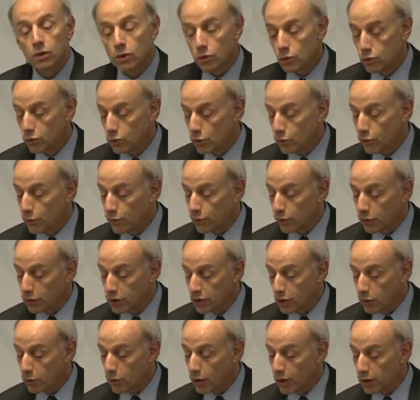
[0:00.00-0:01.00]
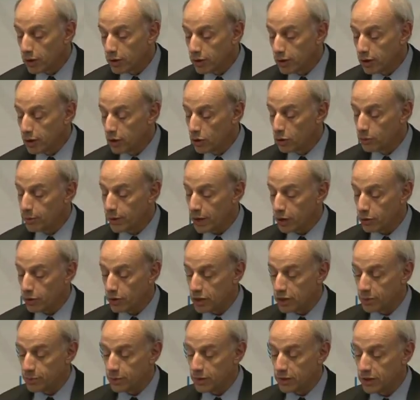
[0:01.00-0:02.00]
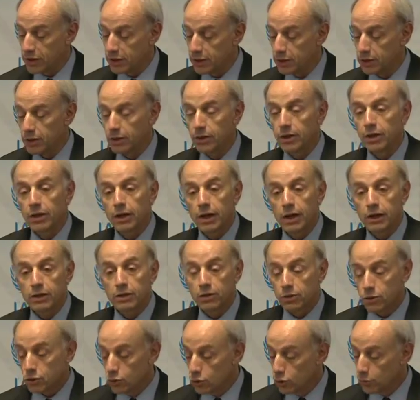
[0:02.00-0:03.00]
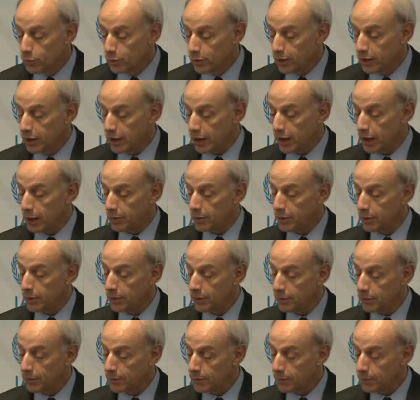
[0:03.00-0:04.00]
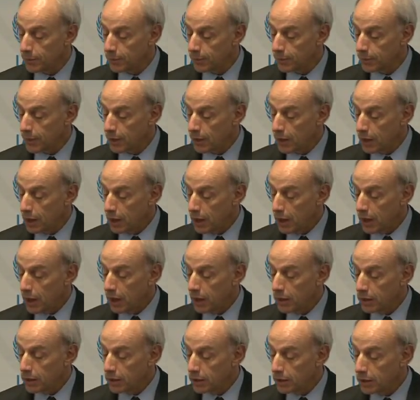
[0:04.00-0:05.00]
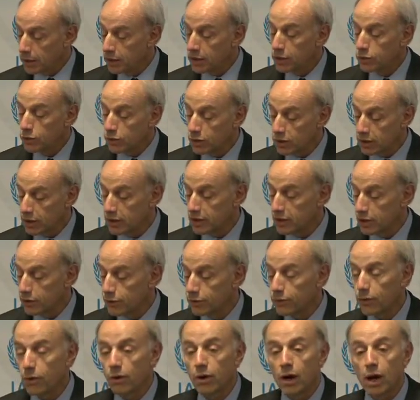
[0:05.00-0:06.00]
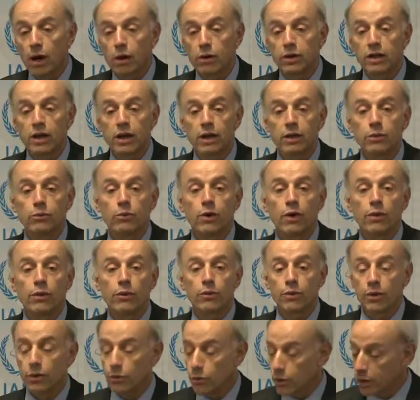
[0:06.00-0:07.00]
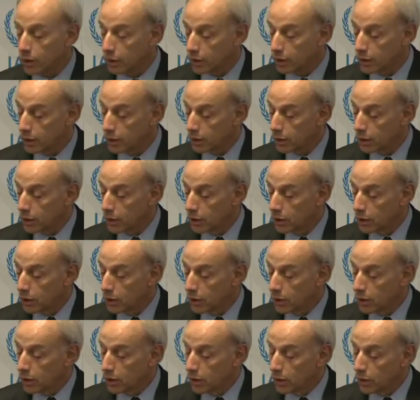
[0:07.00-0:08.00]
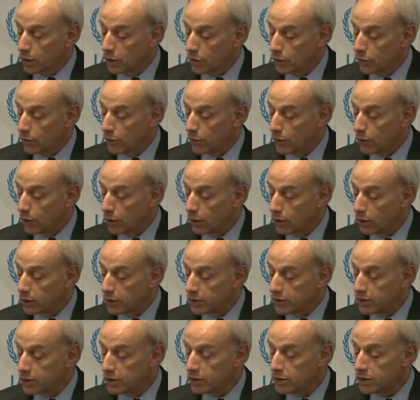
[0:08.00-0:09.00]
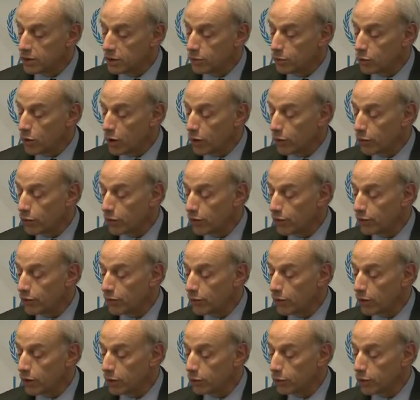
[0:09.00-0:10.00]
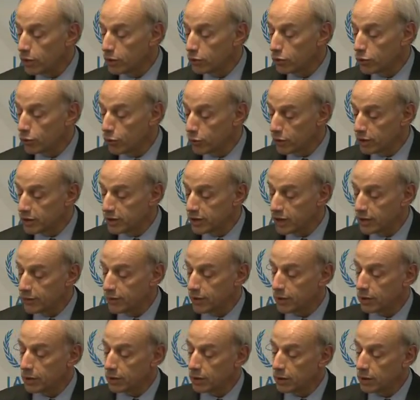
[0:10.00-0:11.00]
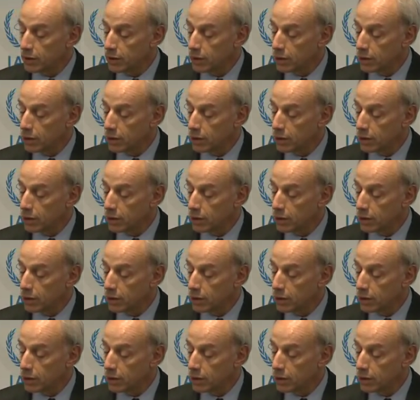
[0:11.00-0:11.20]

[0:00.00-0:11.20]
to 41 kilobecquerels per liter at 2 p.m. And this is for iodine-131. For cesium-134 and 137,